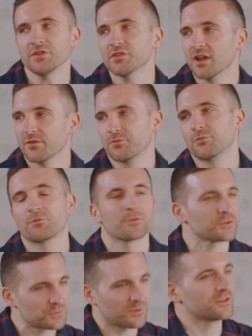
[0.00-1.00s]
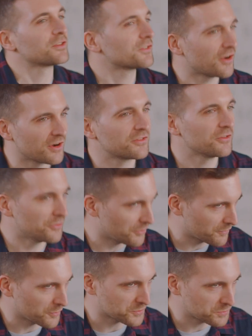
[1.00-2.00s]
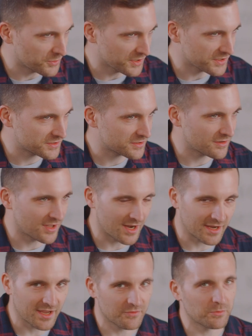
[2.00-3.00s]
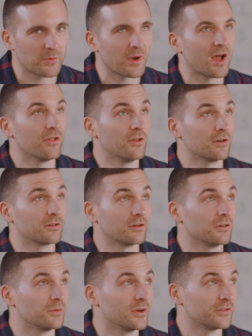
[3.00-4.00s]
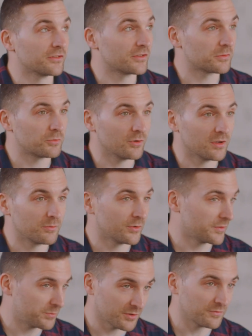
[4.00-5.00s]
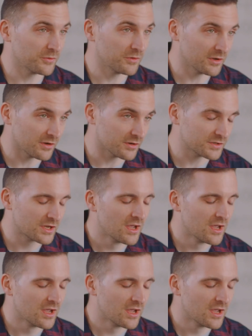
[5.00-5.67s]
reason I first wanted to talk to you in the first place, and I can't remember how long ago it was at this point, but it's been a few years.